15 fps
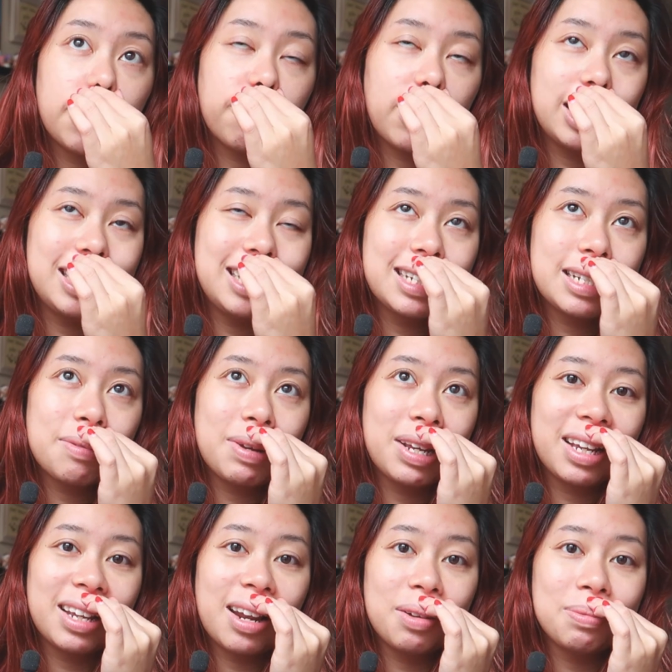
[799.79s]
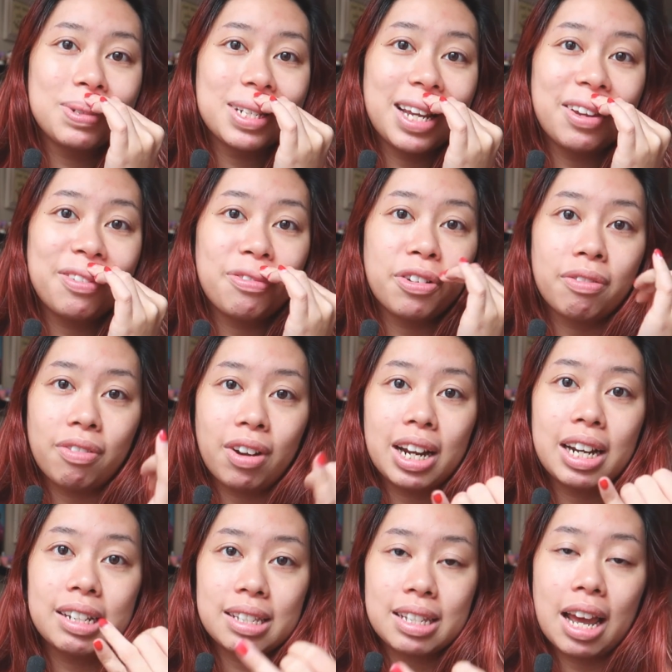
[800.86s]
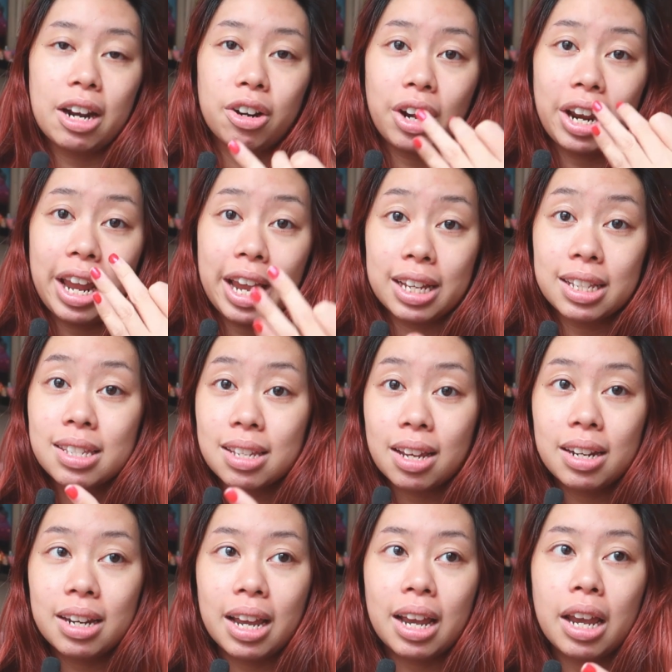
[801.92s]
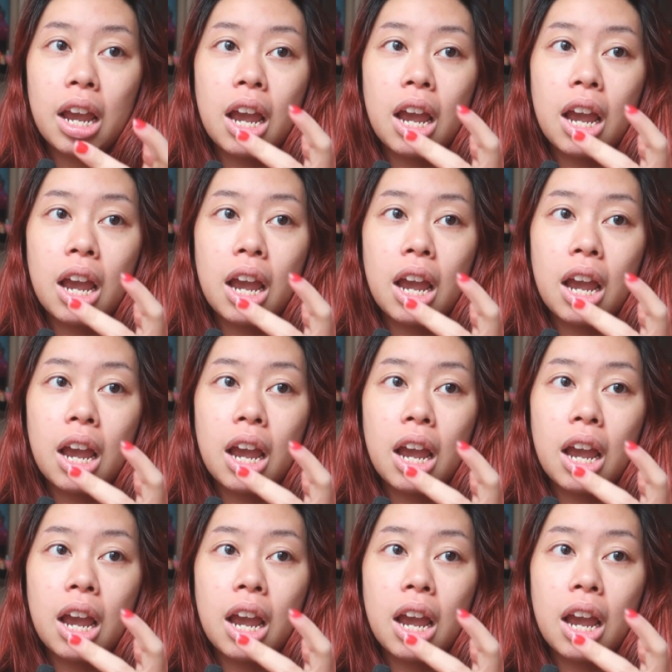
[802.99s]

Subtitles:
if I need to make an update for Friday, Saturday, and Sunday.